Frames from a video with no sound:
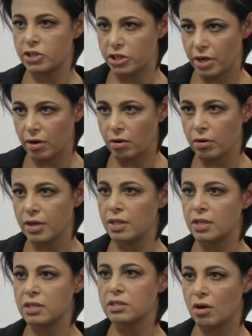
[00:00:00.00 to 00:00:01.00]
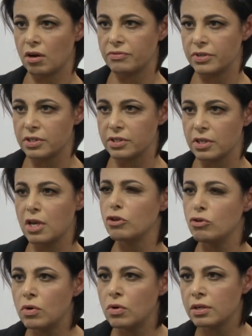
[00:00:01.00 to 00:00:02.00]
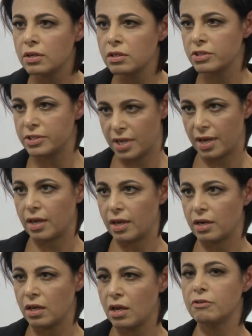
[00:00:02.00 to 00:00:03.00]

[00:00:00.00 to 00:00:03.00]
chair in this office, you understand